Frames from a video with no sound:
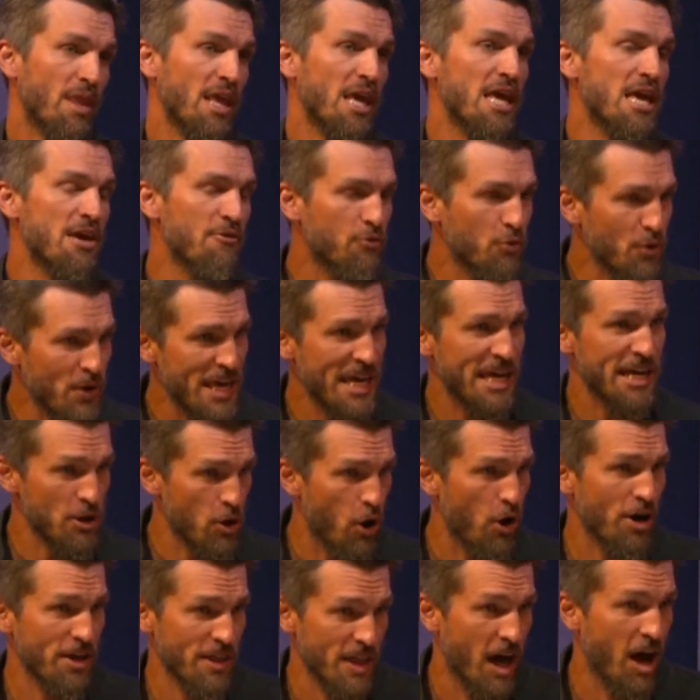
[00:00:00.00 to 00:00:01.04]
If we
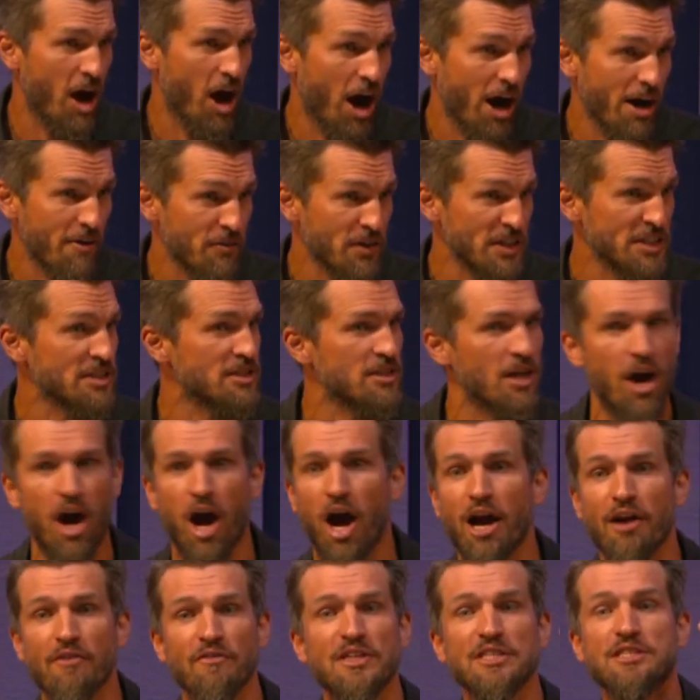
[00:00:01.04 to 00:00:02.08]
ignore the harvest
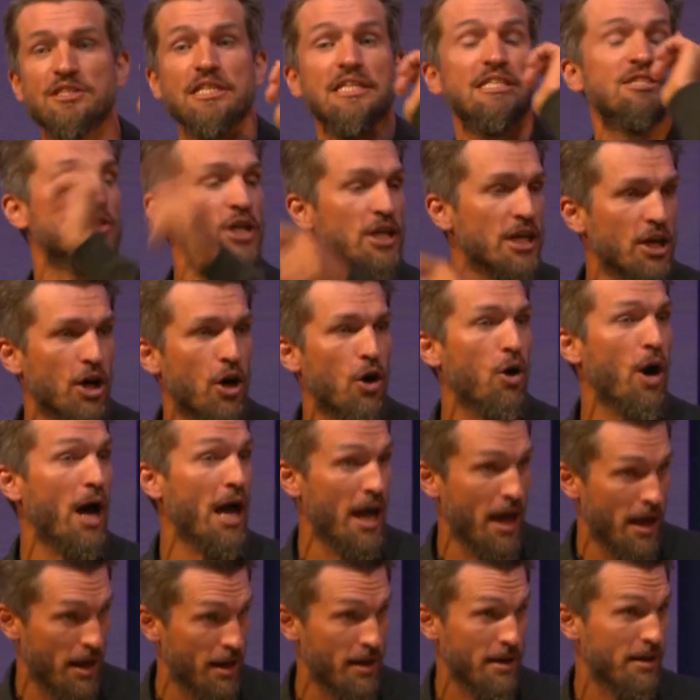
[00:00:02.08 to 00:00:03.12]
is going to
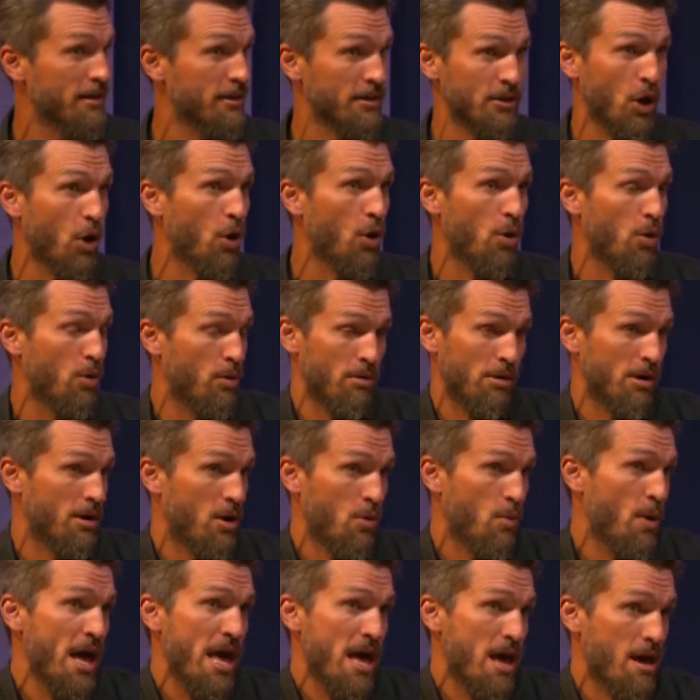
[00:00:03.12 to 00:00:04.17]
go
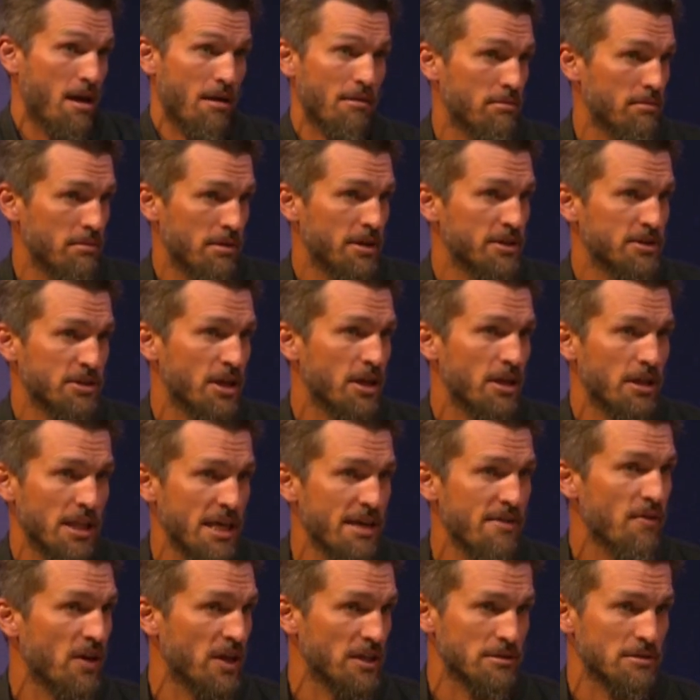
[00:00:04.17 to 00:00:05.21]
away. It's going to
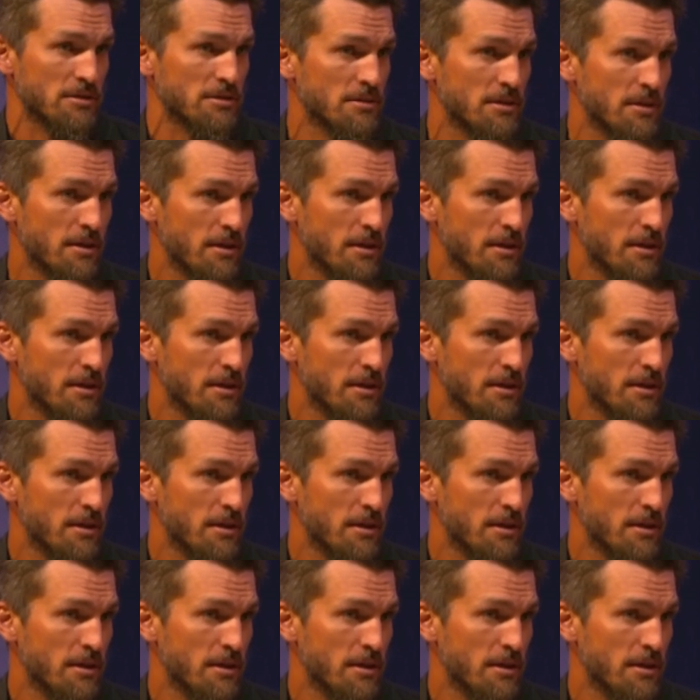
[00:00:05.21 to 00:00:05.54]
leave us.